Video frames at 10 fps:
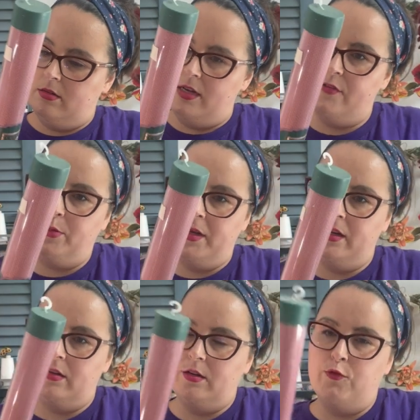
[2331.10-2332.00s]
never
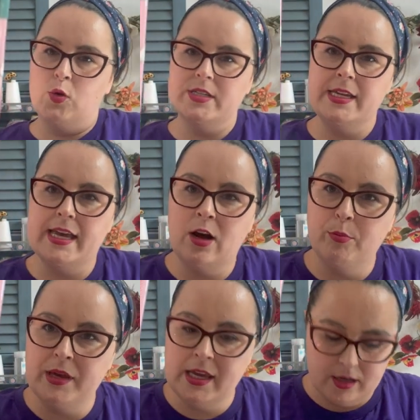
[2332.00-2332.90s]
been a fourteen
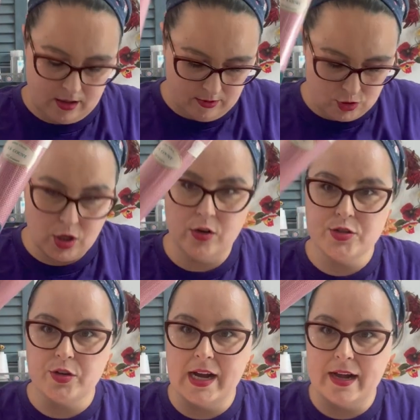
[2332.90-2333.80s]
count pink Charles
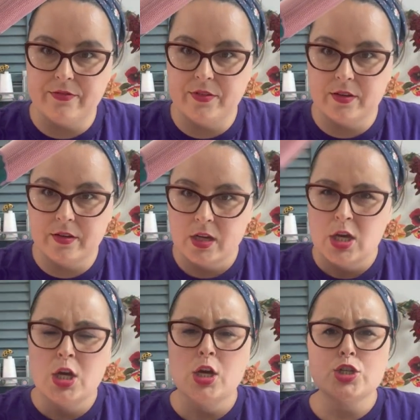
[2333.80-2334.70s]
Craft.
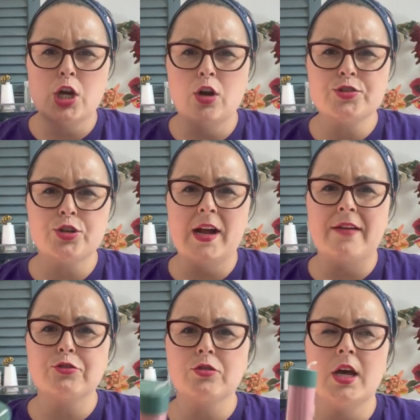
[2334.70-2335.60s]
Charles
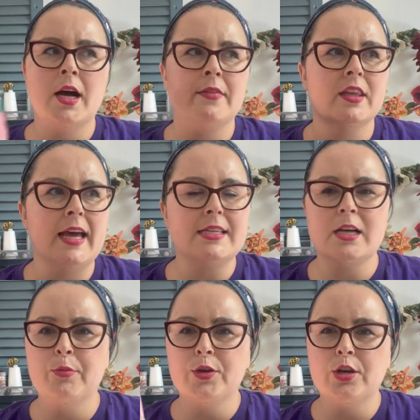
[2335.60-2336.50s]
Craft, uh, the last
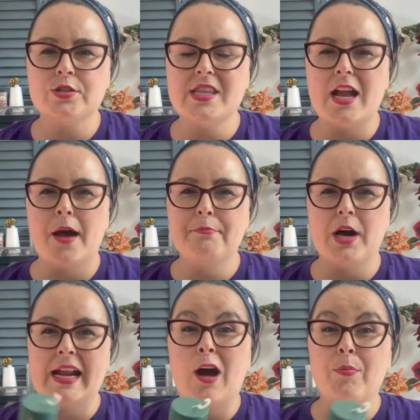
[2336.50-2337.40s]
couple years, they got
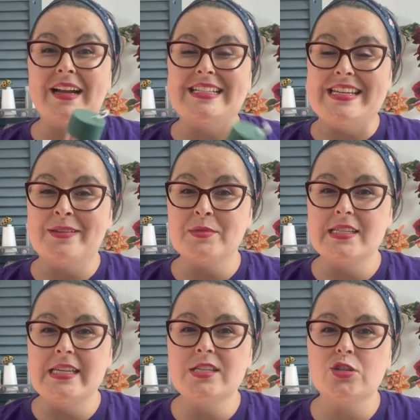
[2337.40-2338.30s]
bought out by D M
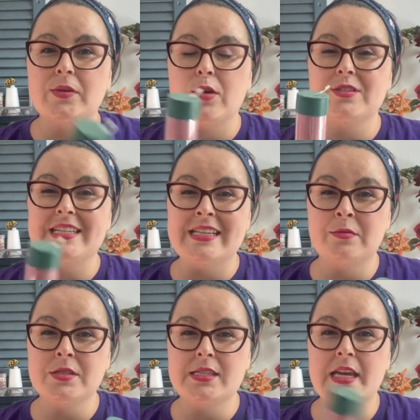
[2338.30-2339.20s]
C. So now D
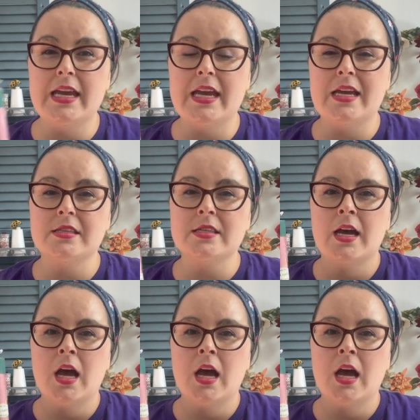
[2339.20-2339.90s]
M C is